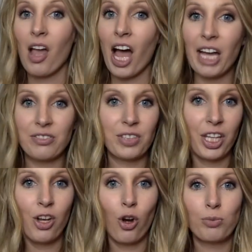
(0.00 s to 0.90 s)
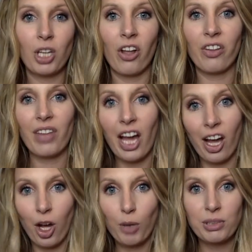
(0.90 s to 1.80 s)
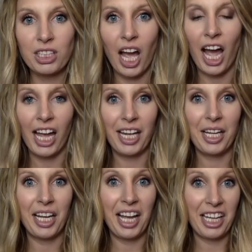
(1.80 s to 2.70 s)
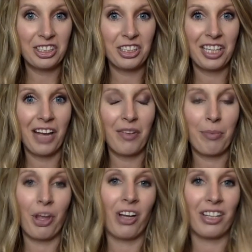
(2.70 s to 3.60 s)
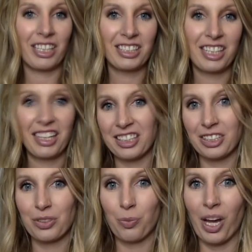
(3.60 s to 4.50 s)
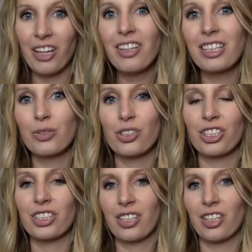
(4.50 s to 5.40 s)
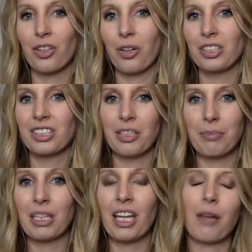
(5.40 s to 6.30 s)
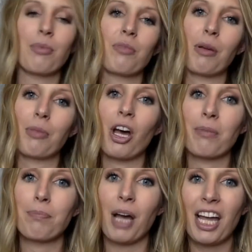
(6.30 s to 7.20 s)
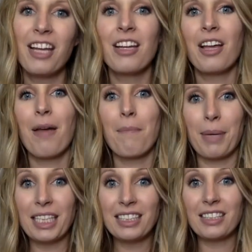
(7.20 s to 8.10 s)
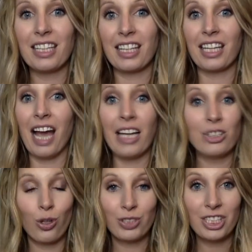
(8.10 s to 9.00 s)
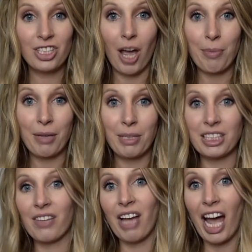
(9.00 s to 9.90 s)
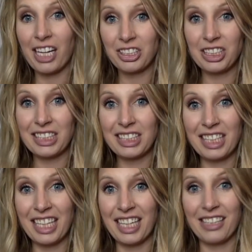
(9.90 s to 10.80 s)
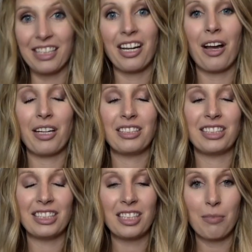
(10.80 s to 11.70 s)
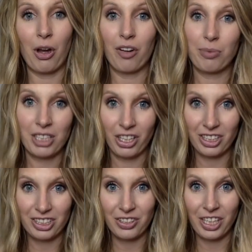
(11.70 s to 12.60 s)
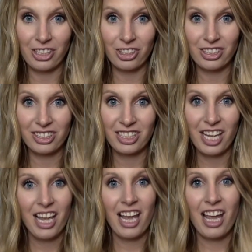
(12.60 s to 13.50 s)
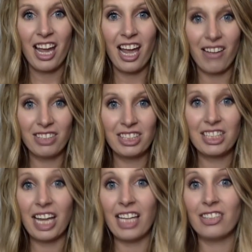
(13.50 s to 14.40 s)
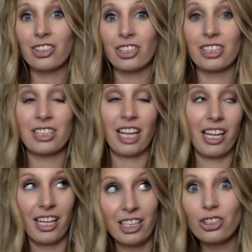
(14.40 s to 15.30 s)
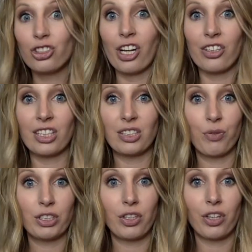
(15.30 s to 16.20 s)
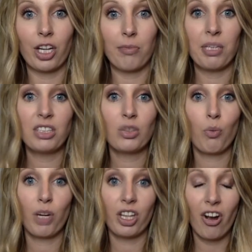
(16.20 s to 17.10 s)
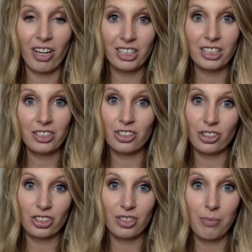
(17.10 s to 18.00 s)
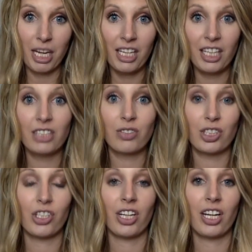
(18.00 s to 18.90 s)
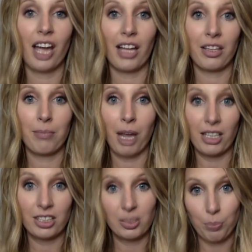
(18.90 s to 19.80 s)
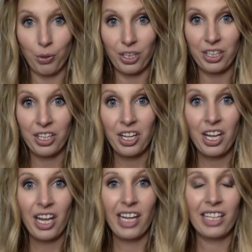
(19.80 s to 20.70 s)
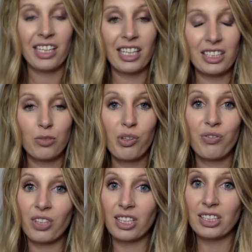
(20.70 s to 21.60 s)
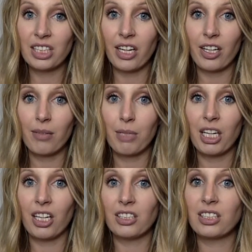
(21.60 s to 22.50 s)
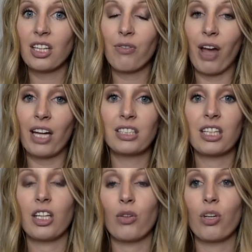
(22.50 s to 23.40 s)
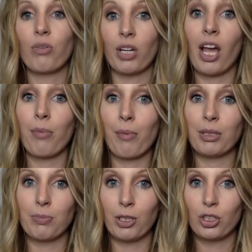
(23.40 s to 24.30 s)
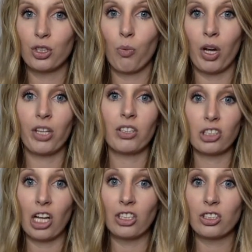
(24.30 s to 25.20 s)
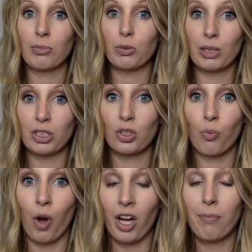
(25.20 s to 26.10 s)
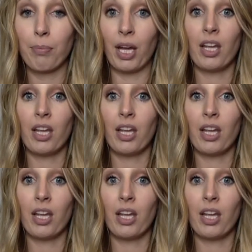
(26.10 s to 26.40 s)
I really hoped all of that helped. I actually have a blog linked to this as well. This is just a little snippet that I put in my blog, but basically I chose this topic because I've actually seen a decent amount of patellar dislocations. And I have to say, just in general, as a physical therapist, one of the hardest decisions to make is returning an athlete back to sport. It gets to be really scary because of the fact that you can rehab them as much as you want, you can challenge them as much as you want, but